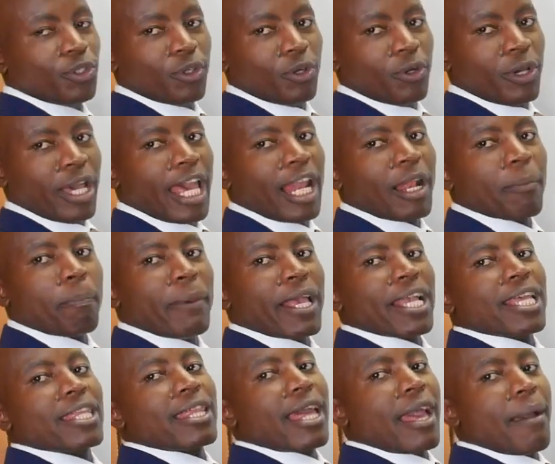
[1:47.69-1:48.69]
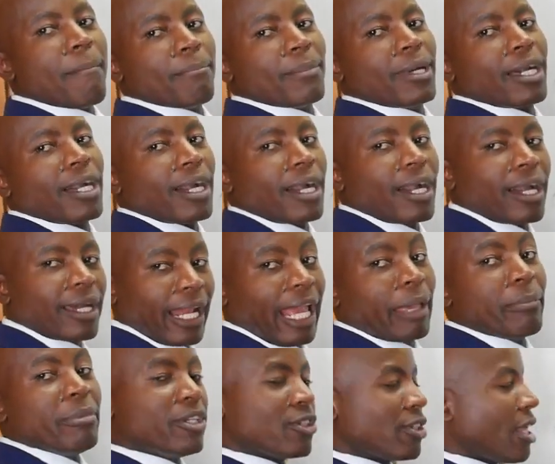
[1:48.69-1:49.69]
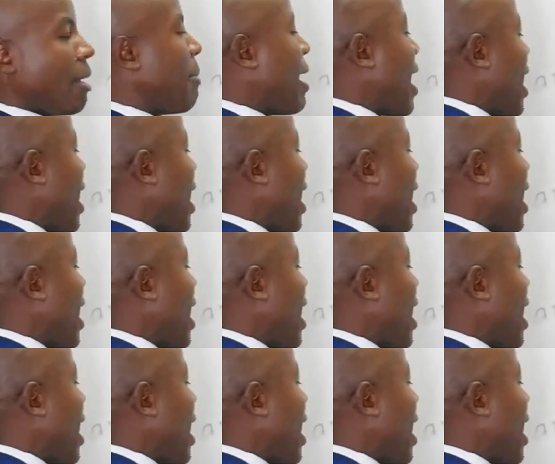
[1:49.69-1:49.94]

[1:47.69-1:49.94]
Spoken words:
you know, helping them climb into the